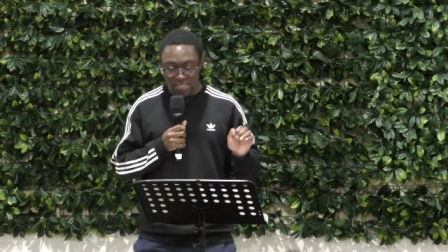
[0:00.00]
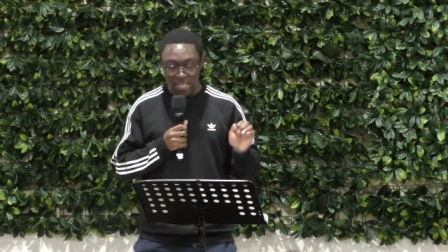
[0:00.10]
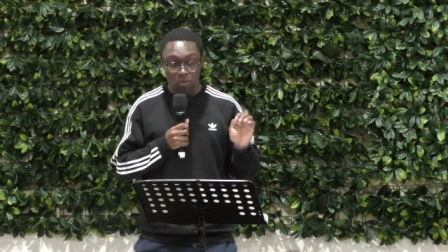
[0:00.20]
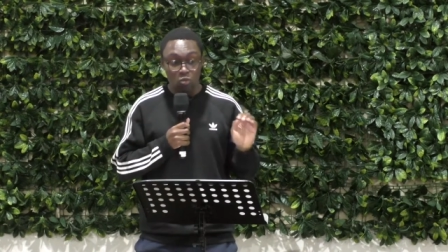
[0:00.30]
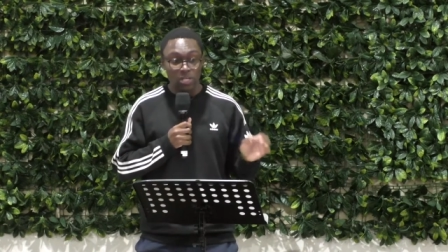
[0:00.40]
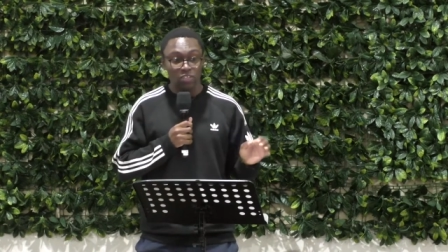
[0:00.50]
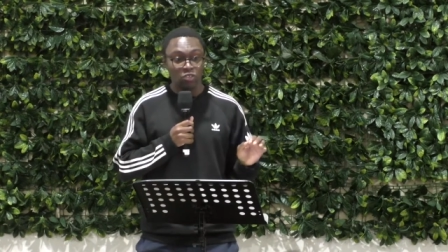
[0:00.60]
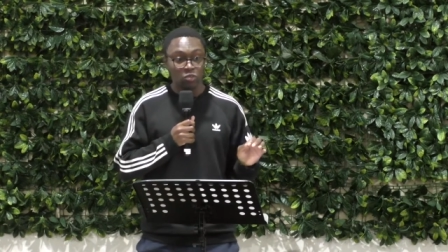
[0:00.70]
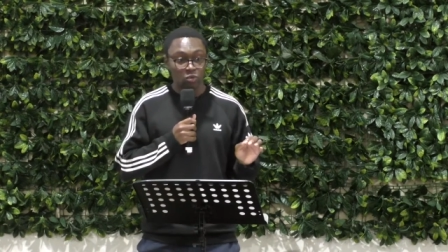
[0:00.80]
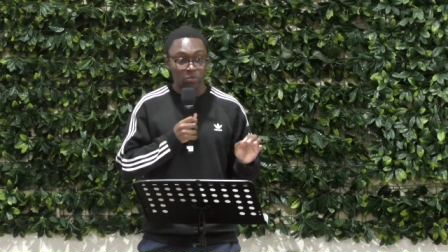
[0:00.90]
that we
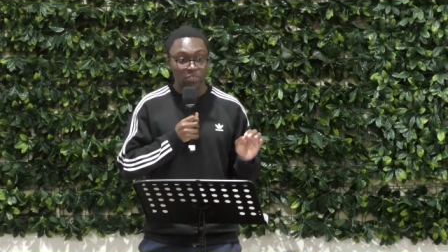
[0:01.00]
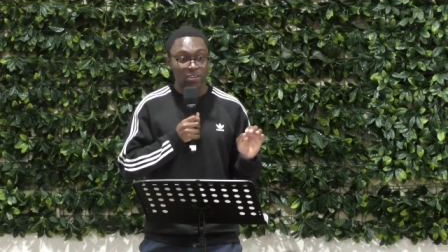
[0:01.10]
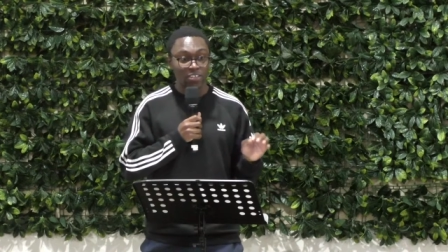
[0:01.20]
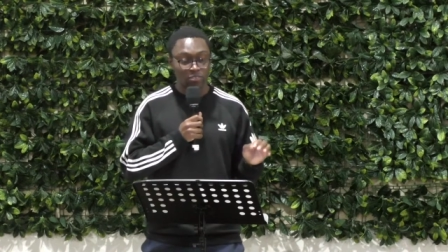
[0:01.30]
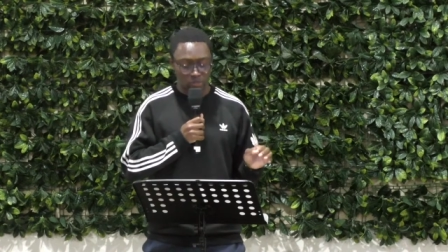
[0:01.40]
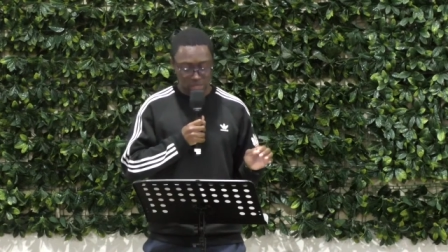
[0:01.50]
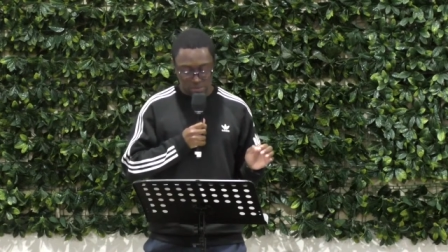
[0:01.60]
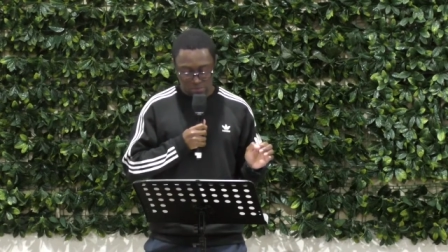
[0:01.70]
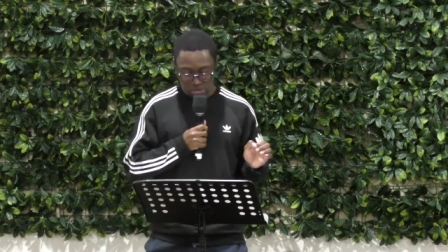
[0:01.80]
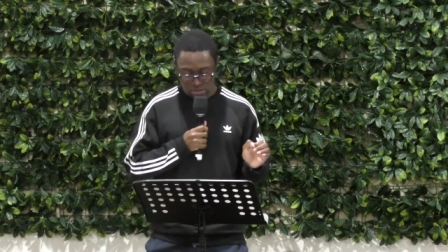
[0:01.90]
too will be raised with
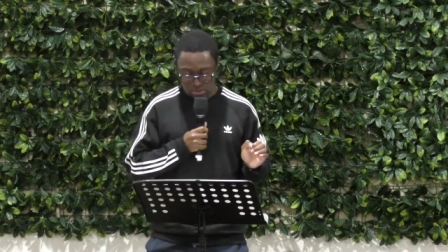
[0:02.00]
him.